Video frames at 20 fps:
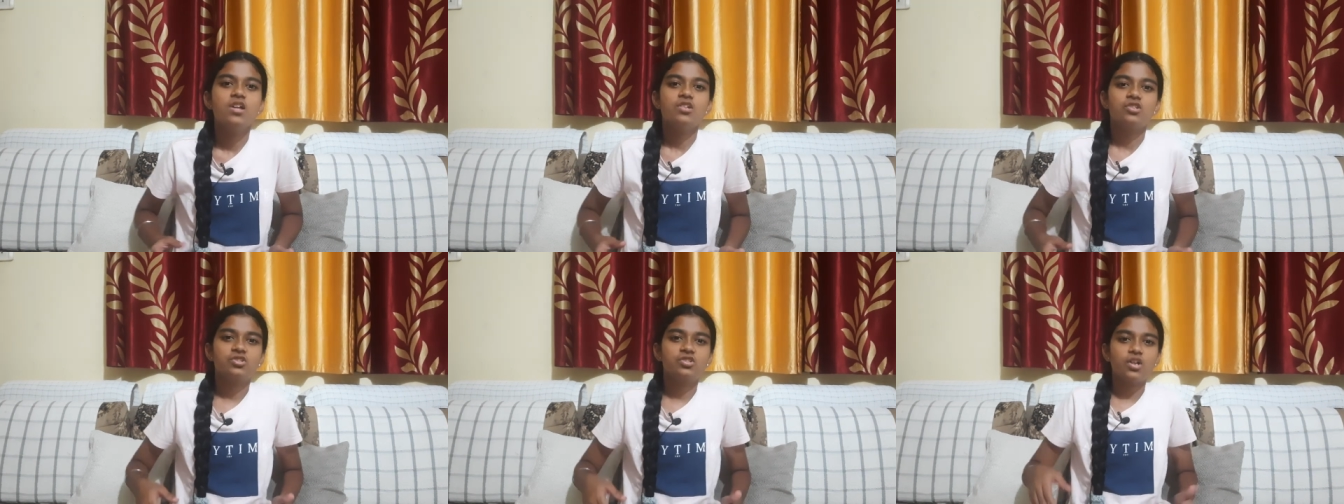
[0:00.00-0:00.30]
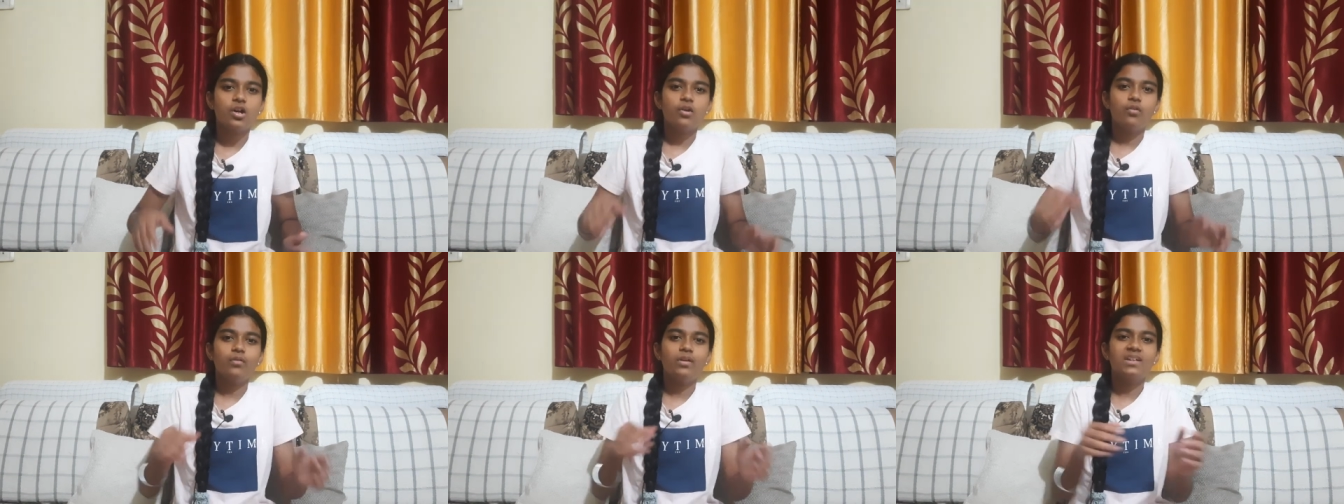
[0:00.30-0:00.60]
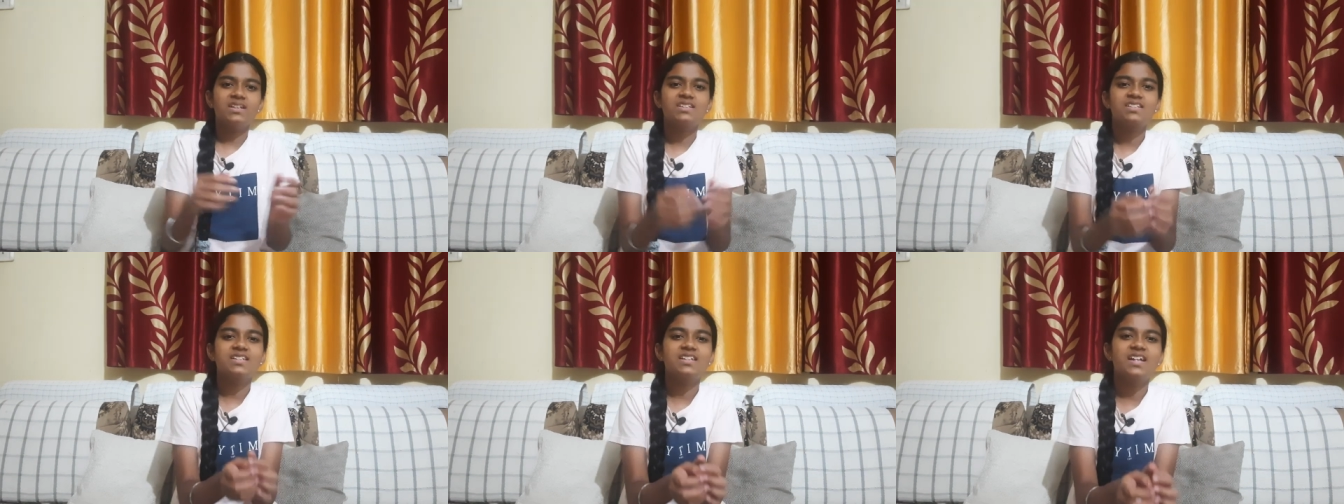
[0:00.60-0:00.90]
So
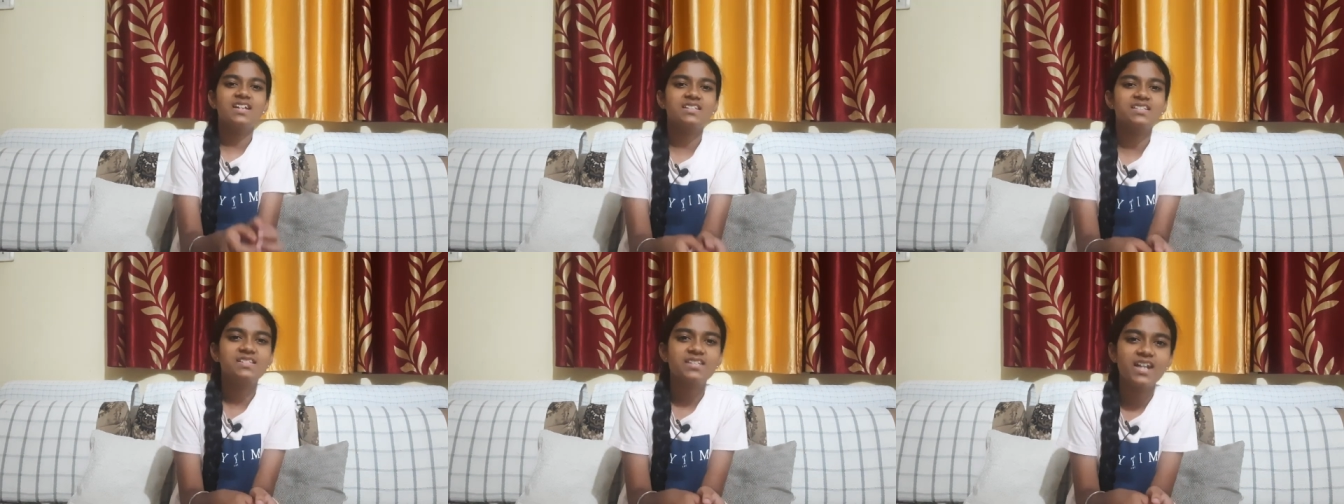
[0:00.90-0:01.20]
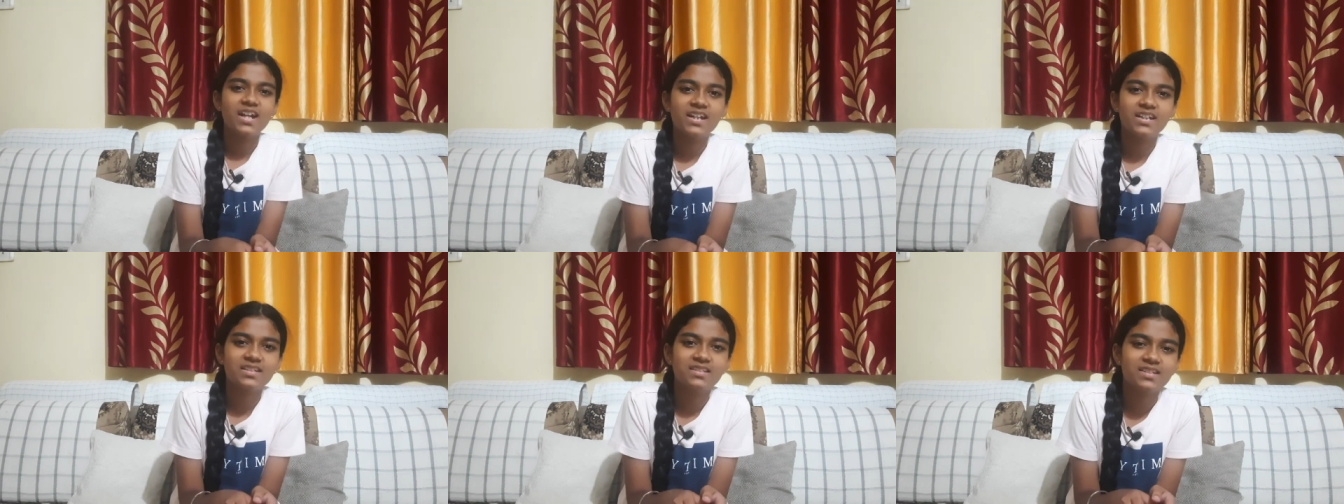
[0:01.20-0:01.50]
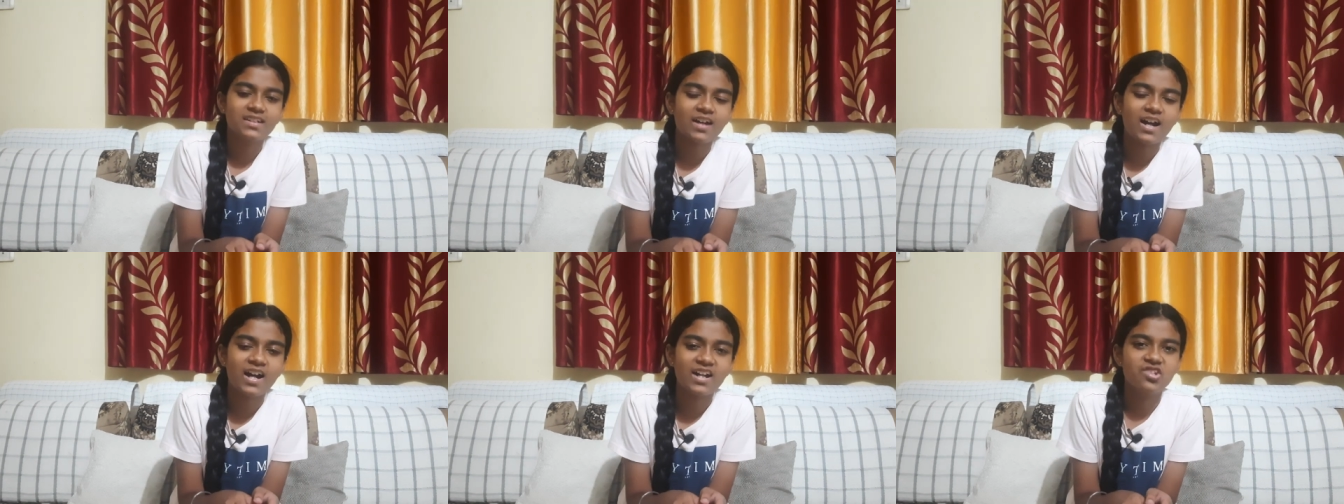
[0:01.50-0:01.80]
in today's
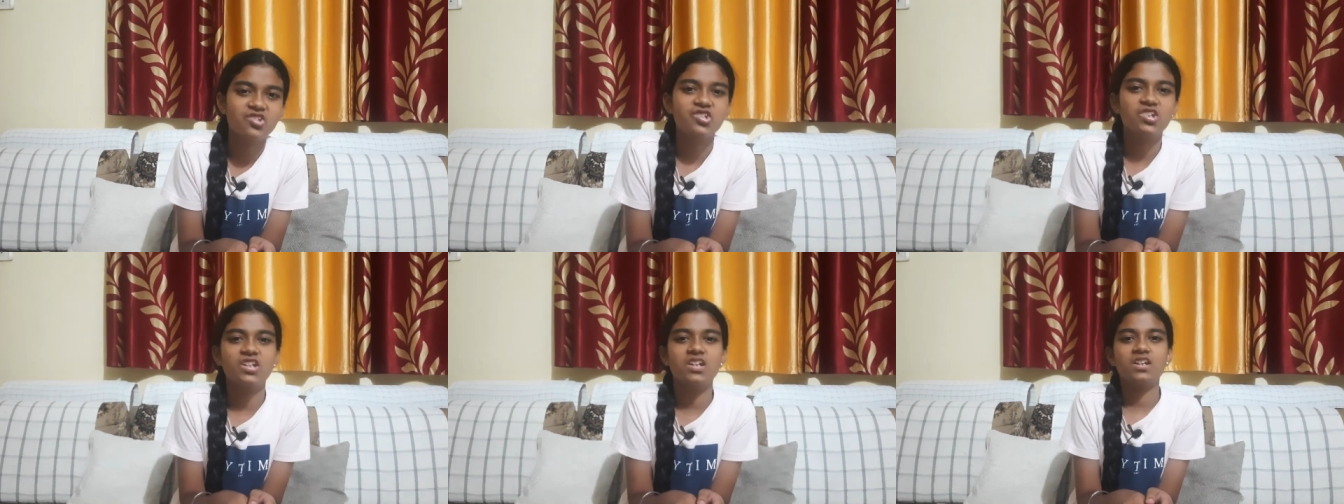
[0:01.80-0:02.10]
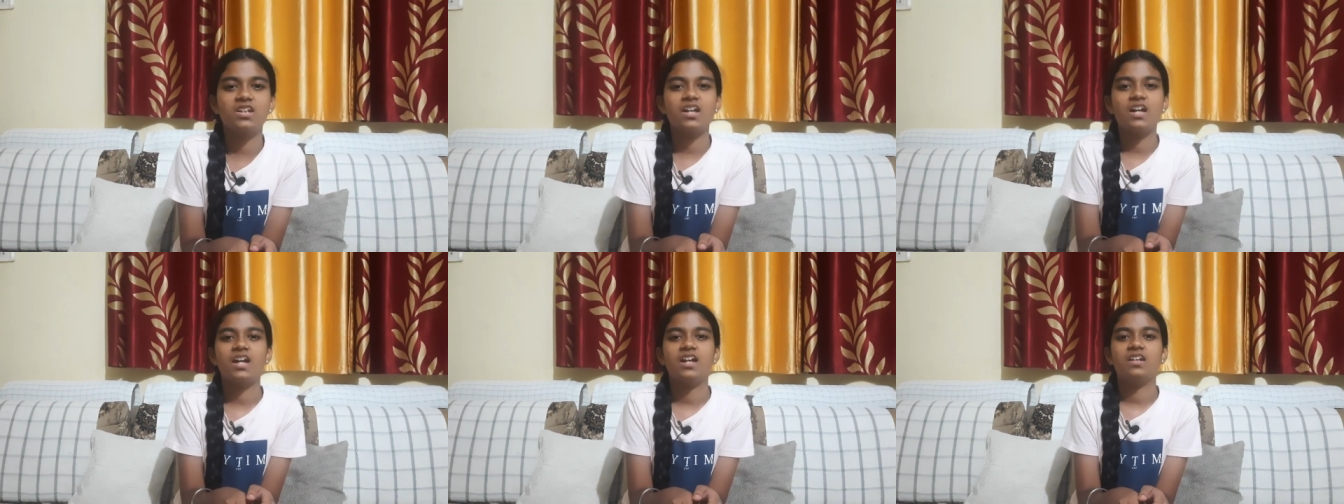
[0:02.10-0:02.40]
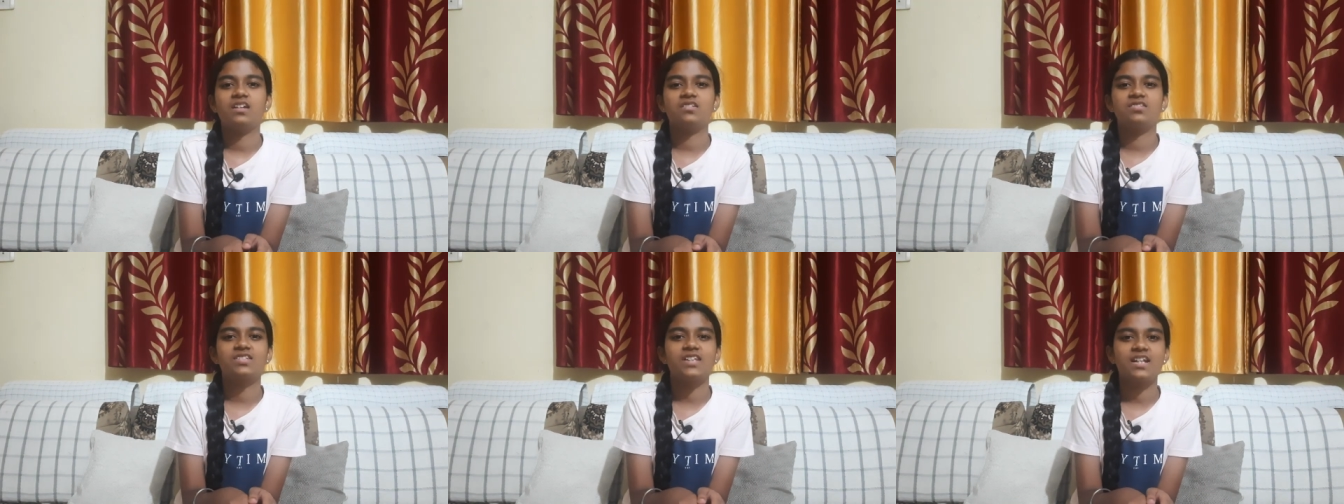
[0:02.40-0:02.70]
date, hygiene
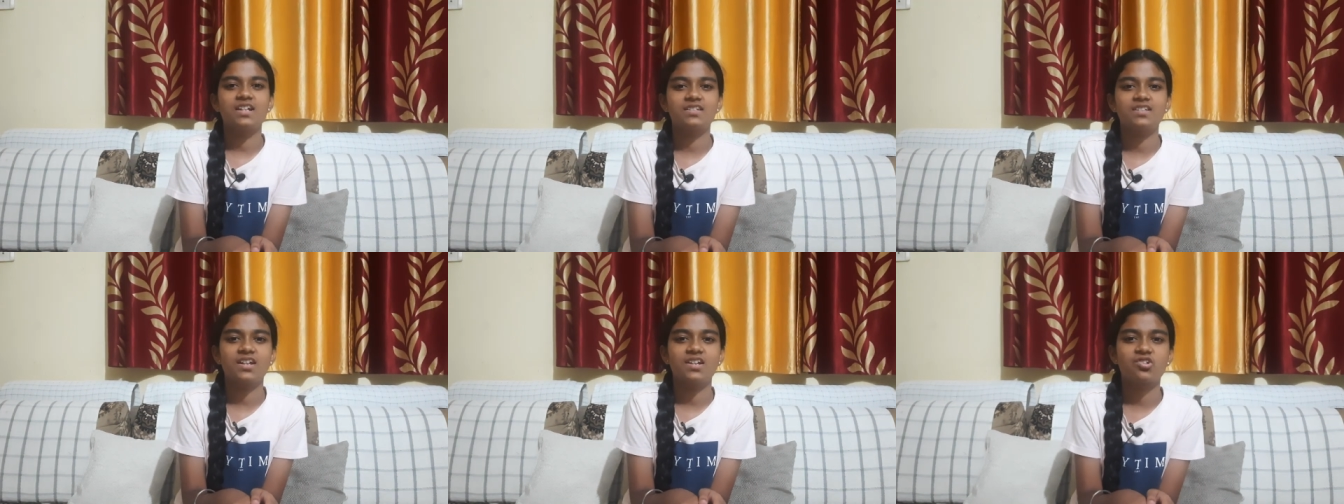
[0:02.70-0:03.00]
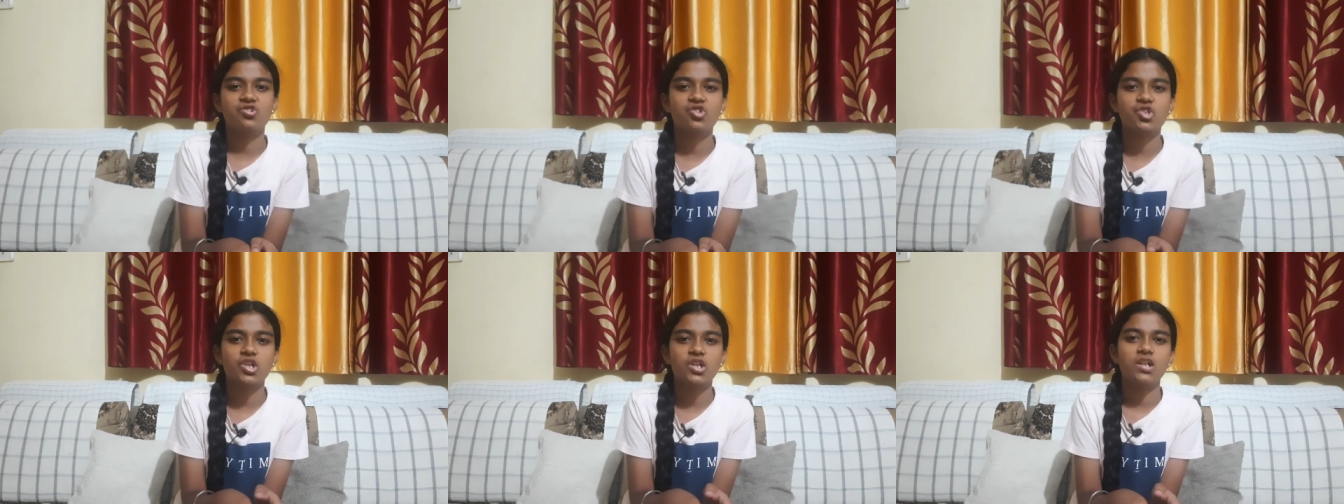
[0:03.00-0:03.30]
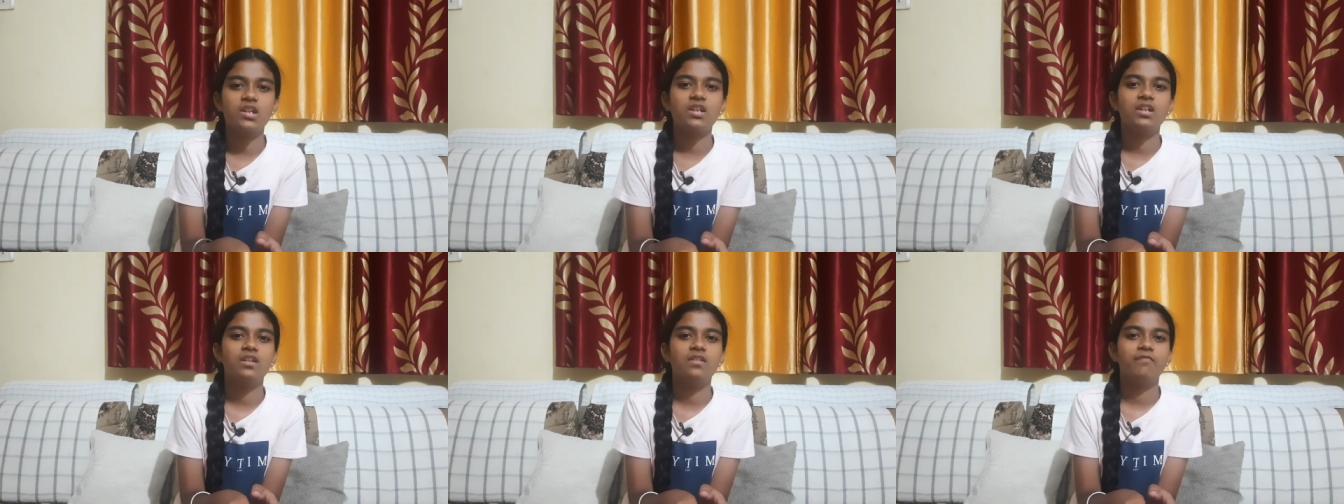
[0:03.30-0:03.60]
and
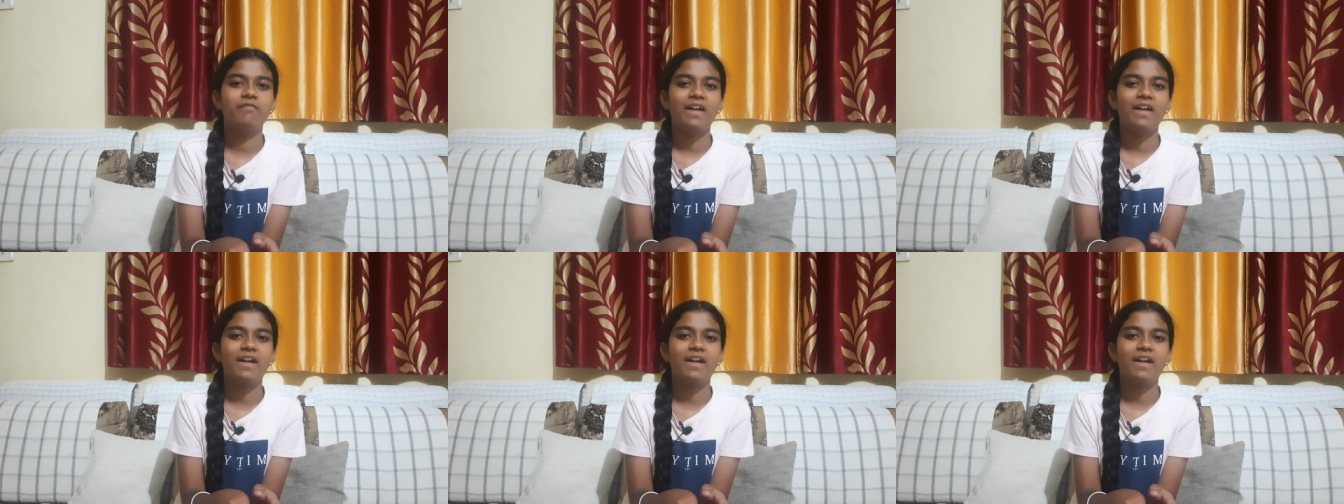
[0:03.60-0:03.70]
sanitation,